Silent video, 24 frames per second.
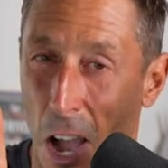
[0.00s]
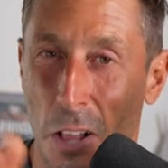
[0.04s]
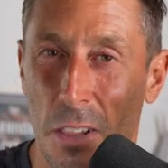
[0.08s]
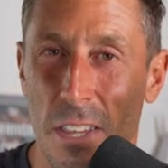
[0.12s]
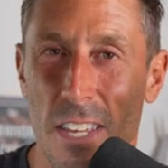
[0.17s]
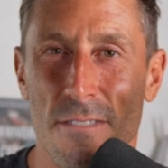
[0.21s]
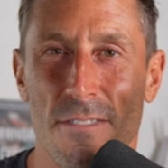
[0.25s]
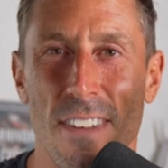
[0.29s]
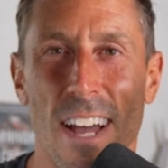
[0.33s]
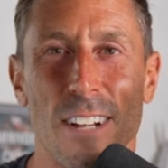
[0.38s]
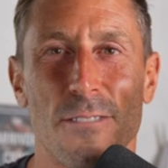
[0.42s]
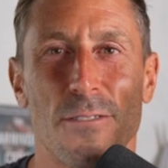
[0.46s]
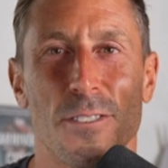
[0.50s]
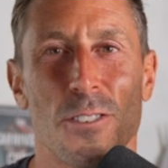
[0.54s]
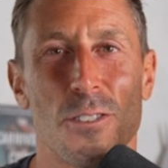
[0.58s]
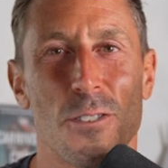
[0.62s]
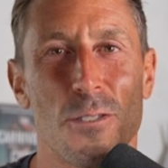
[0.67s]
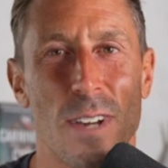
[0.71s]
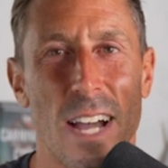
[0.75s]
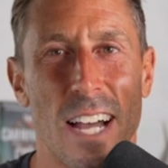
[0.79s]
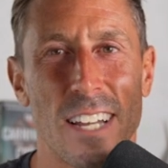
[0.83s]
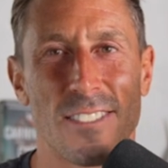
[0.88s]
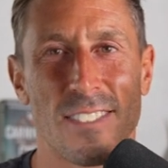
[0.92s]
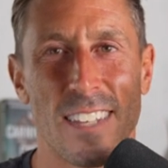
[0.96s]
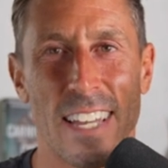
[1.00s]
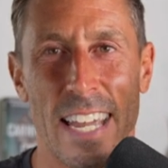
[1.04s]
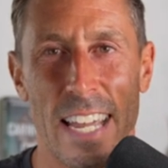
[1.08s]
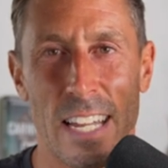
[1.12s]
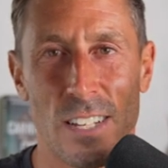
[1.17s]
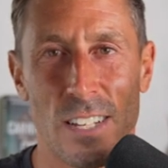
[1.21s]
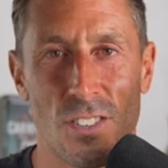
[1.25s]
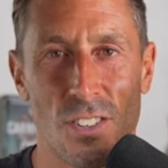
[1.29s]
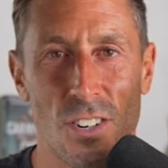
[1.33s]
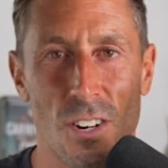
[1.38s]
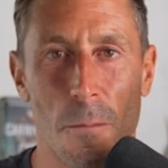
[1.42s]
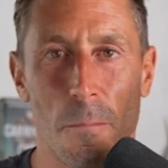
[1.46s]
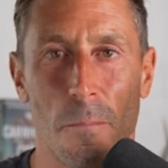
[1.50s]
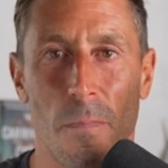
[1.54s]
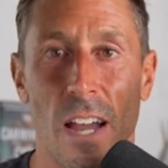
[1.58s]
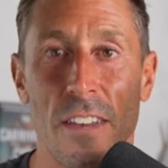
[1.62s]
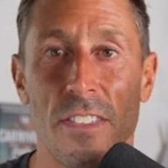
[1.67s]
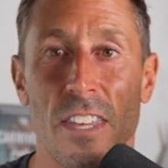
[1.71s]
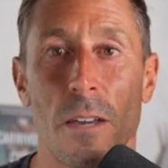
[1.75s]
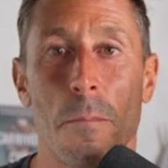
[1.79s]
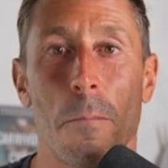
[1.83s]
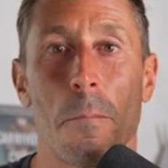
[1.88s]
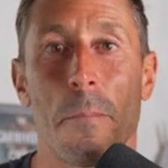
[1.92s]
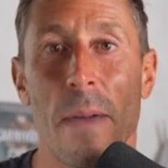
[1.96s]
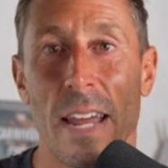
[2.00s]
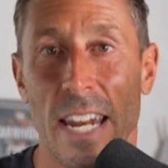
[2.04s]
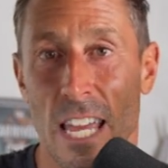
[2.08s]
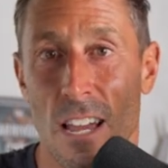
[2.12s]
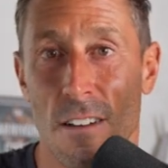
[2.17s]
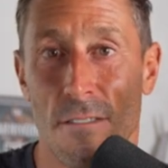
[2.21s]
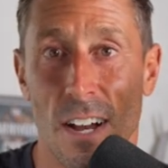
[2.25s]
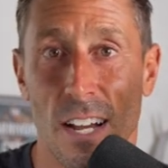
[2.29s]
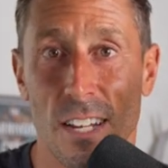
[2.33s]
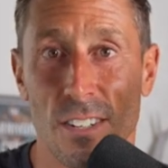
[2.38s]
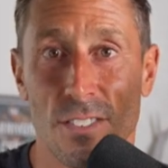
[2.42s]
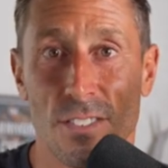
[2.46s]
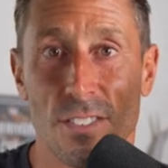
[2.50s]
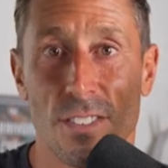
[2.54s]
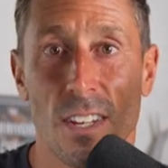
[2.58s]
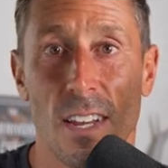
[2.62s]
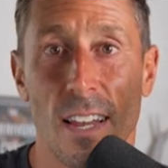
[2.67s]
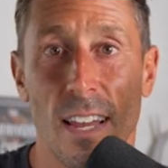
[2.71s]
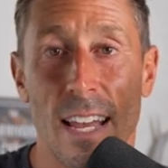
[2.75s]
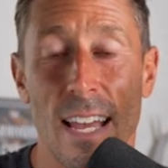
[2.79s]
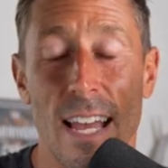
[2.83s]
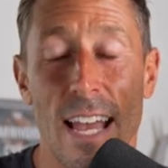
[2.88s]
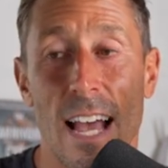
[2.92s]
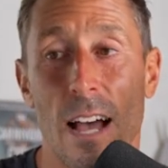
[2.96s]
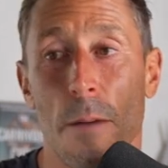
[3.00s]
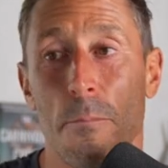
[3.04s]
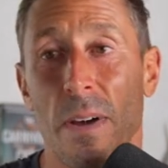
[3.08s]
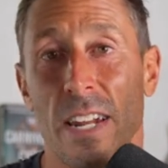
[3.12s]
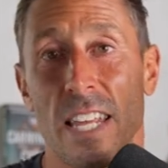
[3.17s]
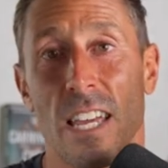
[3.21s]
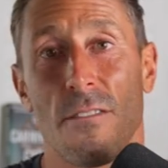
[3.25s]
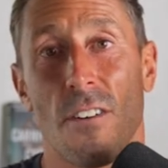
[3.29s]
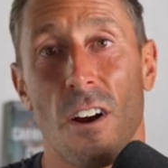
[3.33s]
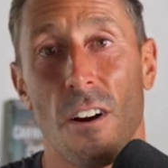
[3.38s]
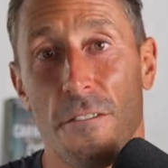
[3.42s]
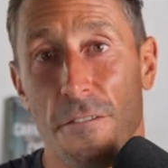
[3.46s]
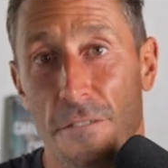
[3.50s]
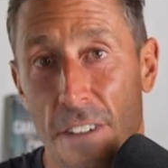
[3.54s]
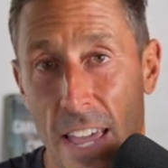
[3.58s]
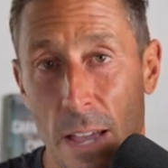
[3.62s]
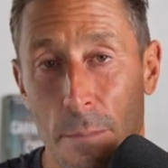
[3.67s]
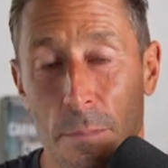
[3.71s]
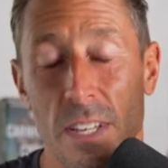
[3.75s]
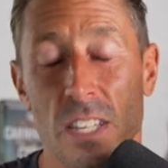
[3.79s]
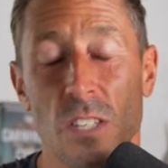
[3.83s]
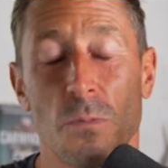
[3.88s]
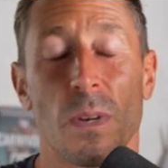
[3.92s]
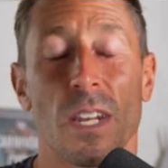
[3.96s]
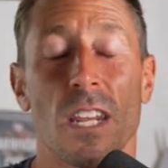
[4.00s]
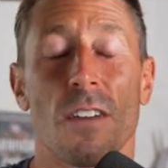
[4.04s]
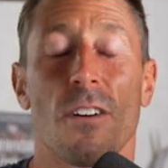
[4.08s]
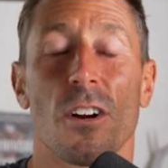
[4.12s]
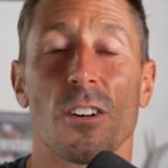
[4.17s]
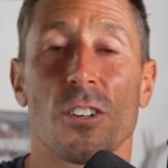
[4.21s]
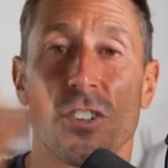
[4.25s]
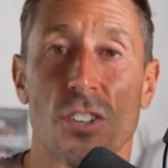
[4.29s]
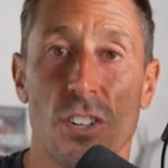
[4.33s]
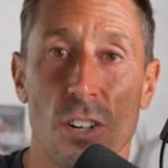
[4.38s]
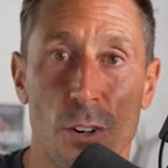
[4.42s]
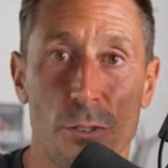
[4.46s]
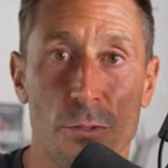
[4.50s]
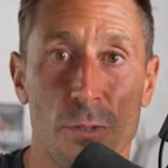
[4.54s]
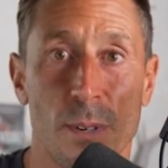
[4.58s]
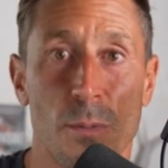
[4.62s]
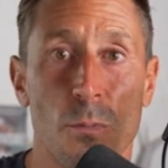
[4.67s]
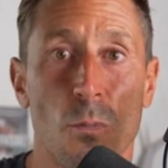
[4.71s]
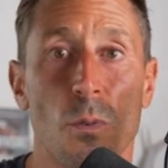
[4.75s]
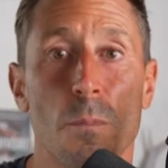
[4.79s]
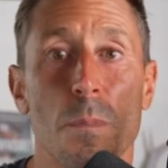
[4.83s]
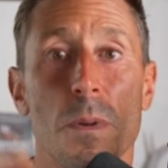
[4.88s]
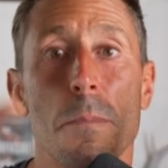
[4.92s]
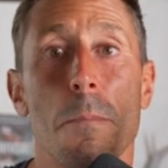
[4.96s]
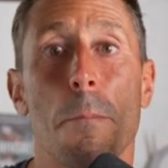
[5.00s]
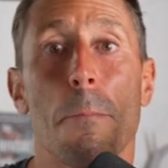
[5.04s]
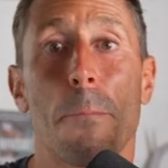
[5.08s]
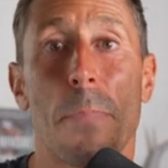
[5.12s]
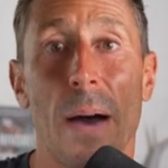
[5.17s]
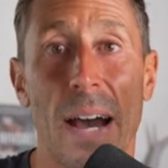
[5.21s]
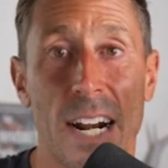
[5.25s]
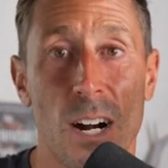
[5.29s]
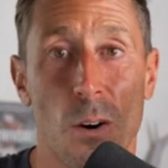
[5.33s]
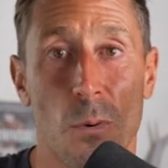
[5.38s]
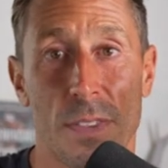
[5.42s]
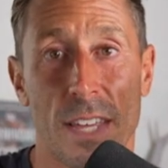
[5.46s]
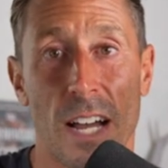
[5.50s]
I'll leave that for you guys to answer. I think many of us, many of our families, many of our children would be better